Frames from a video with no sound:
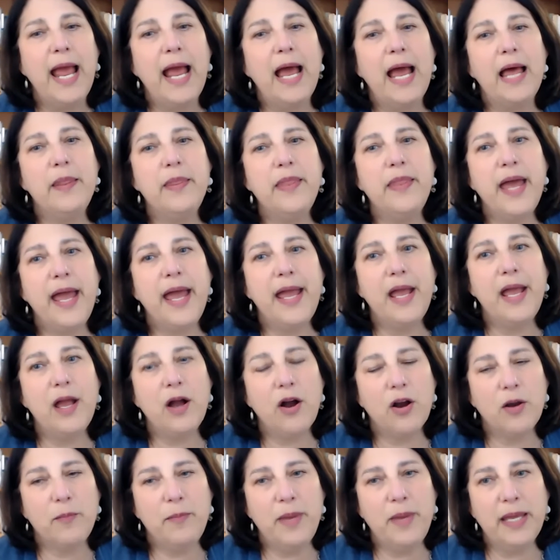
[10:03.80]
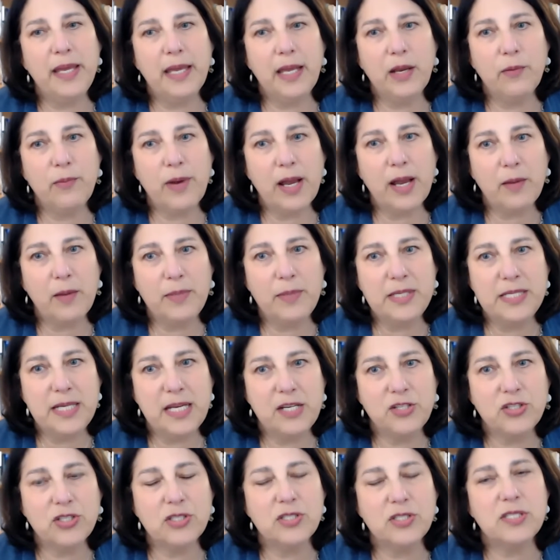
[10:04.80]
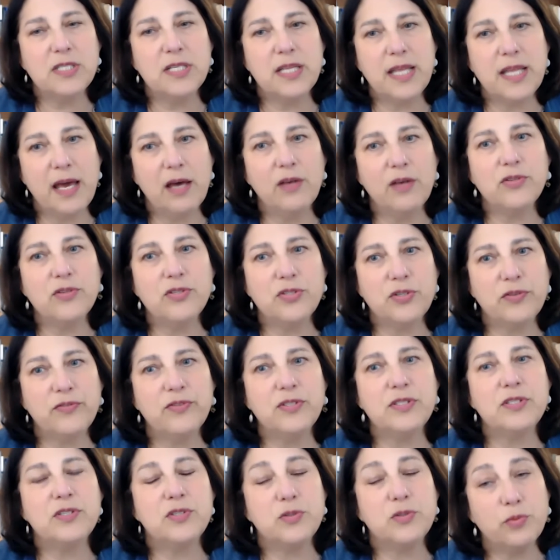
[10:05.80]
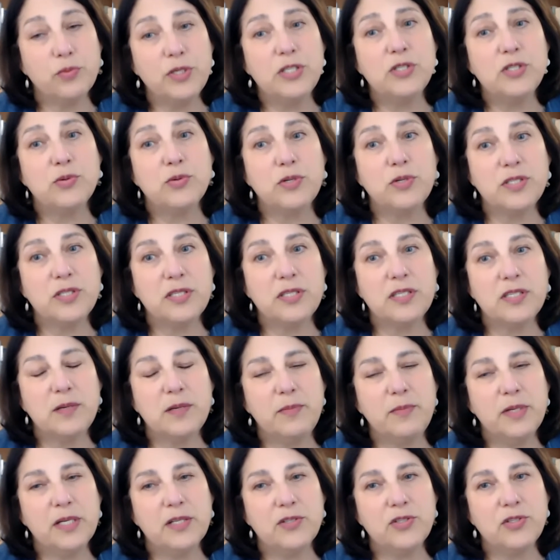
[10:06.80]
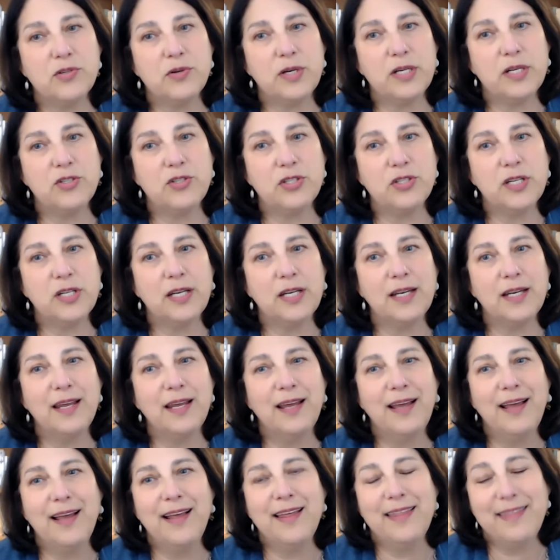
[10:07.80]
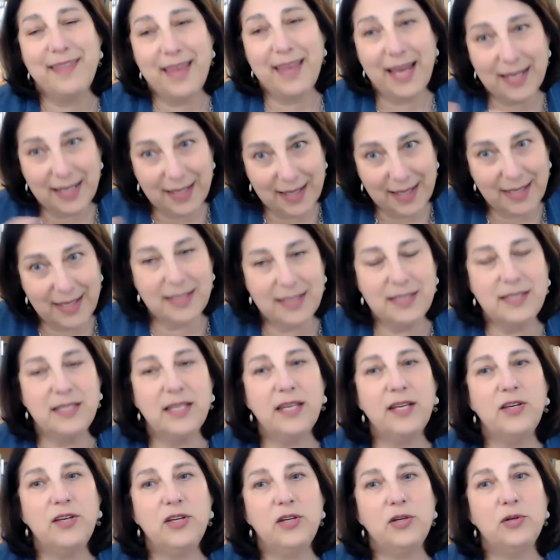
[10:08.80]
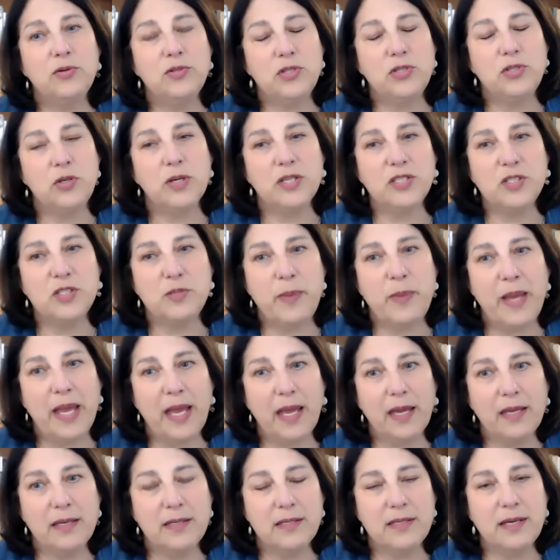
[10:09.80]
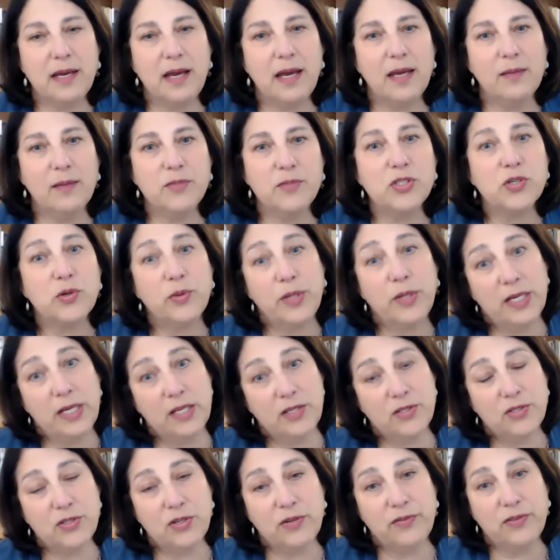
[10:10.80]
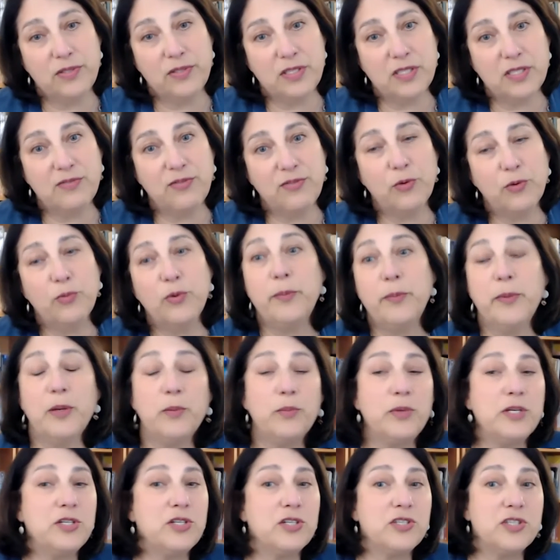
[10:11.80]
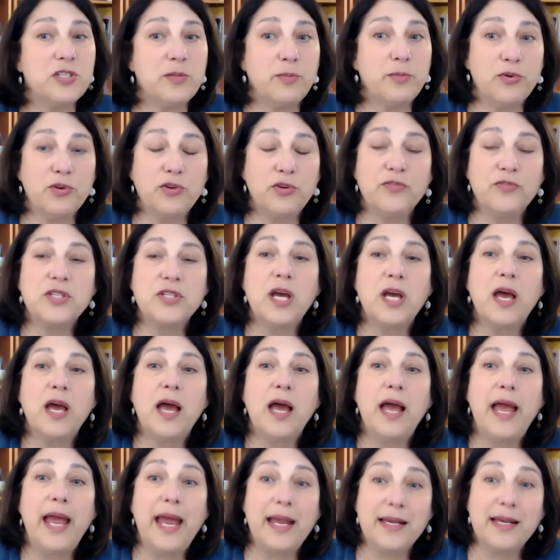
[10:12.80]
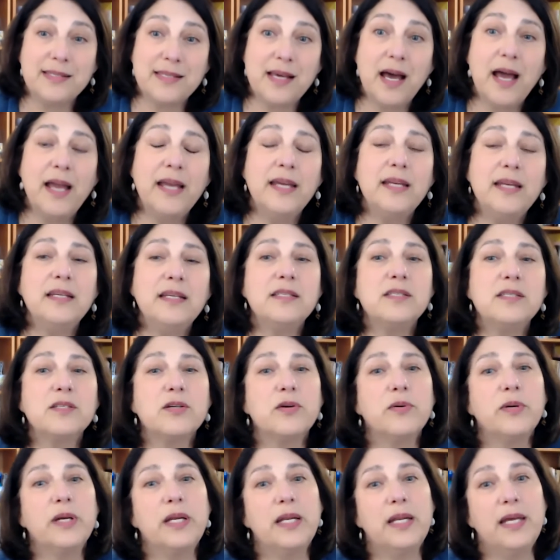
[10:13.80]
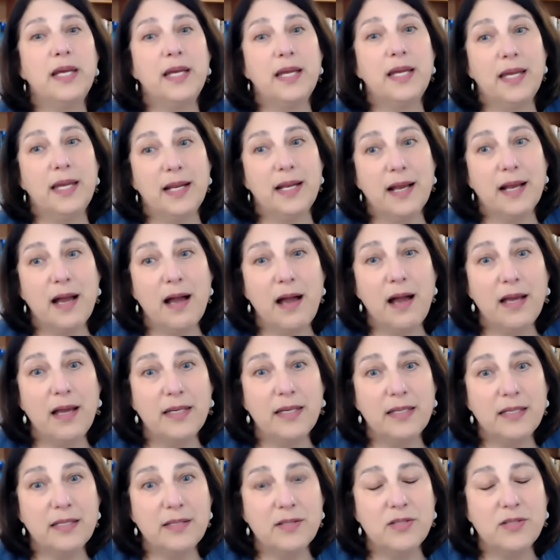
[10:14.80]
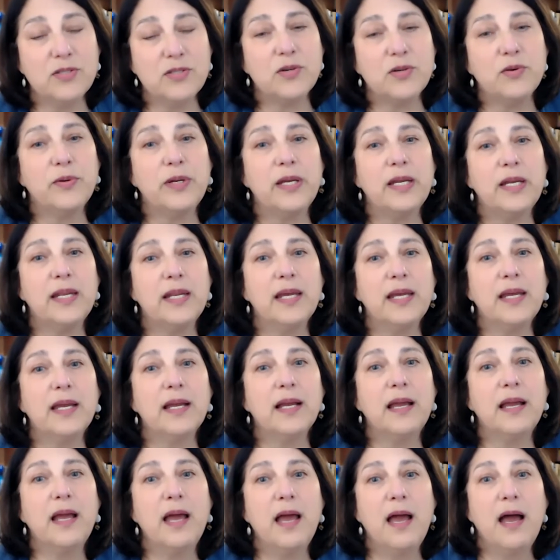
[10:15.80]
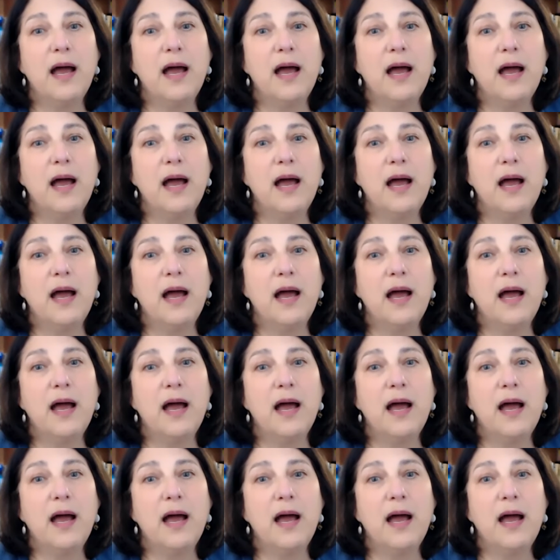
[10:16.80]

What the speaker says: And they are making recommendations to the Health Services Resources Administration that continue to expand screening services for women. We just approved anxiety screening, incontinence screening,